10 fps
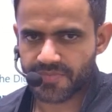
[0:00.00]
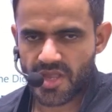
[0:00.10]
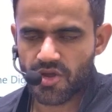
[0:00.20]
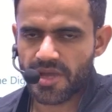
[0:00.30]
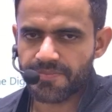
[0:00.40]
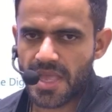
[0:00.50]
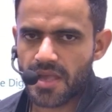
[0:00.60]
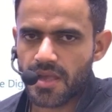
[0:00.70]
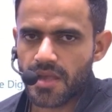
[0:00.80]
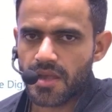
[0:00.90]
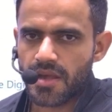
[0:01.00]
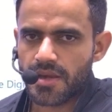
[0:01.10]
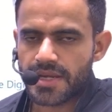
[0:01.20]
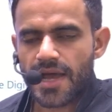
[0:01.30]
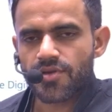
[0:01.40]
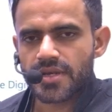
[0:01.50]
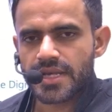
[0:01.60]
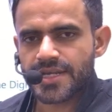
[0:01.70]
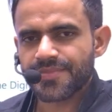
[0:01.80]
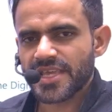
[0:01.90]
Okay. Now
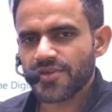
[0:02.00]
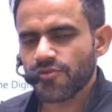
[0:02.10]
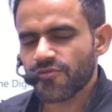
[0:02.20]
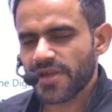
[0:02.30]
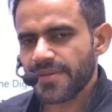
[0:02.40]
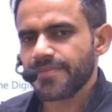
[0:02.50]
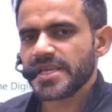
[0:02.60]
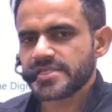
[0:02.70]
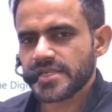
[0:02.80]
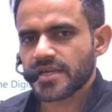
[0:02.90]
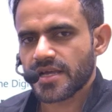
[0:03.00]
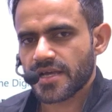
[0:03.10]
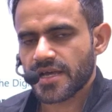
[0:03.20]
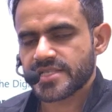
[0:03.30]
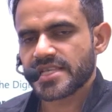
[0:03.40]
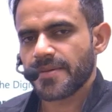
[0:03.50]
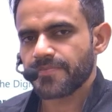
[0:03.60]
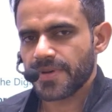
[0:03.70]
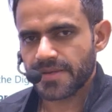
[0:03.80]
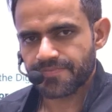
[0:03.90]
let me give you a very basic
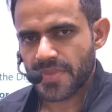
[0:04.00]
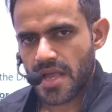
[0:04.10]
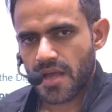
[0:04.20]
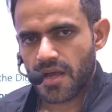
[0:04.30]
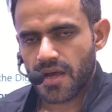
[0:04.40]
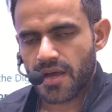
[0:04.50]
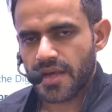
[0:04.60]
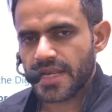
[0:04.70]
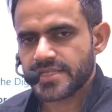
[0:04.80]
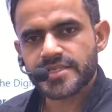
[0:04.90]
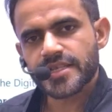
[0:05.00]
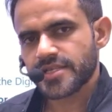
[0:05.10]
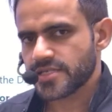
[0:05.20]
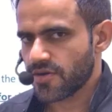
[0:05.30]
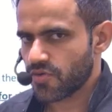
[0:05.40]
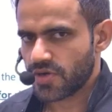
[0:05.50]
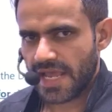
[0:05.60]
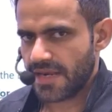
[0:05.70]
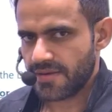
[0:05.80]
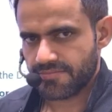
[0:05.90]
example. Let's say there is a
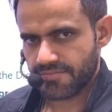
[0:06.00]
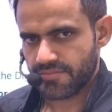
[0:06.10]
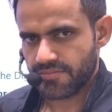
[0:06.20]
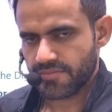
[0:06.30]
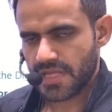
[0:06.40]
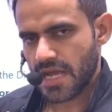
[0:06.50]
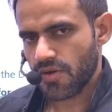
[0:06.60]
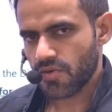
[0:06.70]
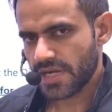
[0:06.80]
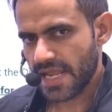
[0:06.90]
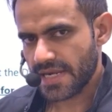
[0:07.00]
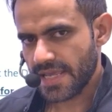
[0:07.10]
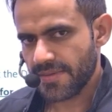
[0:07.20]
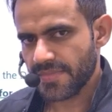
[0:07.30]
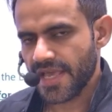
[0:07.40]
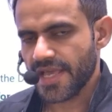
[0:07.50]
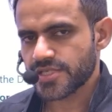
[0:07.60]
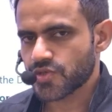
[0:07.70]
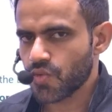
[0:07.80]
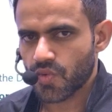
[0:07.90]
hotel. The hotel name
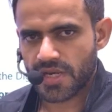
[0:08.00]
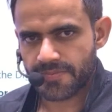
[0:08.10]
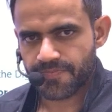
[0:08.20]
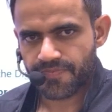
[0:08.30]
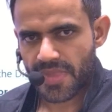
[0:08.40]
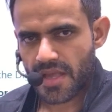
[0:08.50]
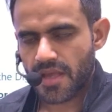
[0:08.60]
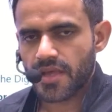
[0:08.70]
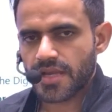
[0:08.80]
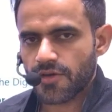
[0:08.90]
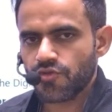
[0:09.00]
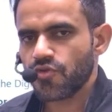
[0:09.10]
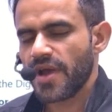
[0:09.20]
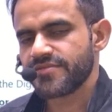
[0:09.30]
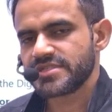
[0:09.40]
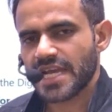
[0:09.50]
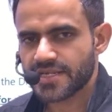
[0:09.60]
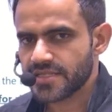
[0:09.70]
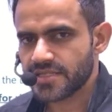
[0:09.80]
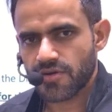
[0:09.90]
is Google. Now you have
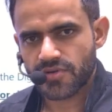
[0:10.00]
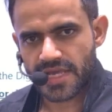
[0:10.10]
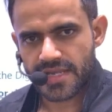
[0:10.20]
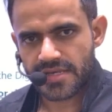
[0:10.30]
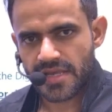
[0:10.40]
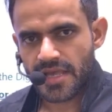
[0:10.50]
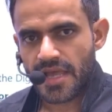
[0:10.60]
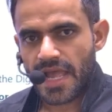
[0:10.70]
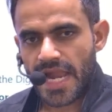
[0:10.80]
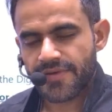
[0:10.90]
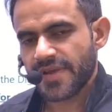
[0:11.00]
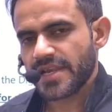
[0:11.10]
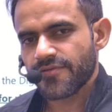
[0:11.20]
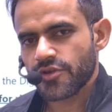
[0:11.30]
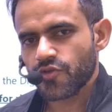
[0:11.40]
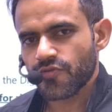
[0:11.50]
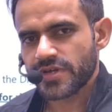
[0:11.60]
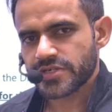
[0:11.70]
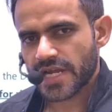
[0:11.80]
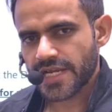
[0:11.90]
checked in the hotel, and whenever you
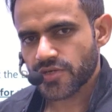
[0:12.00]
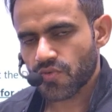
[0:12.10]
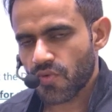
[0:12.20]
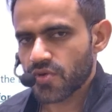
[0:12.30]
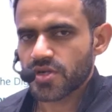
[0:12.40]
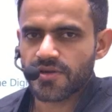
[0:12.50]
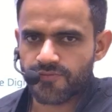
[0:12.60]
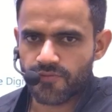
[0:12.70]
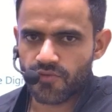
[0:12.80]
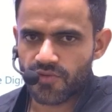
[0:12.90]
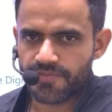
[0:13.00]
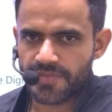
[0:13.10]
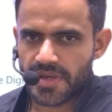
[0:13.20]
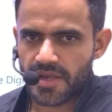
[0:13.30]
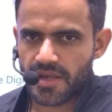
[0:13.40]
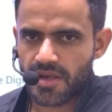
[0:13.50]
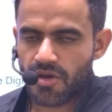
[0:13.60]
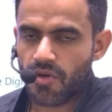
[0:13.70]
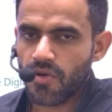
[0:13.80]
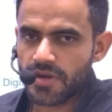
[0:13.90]
will try to order the food,
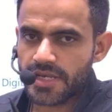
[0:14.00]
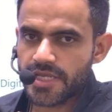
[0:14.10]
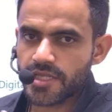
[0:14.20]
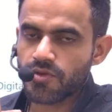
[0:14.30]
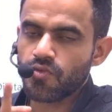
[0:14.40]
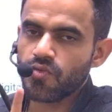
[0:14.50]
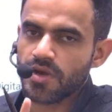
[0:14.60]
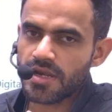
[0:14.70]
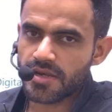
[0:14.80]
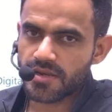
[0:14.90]
only the Google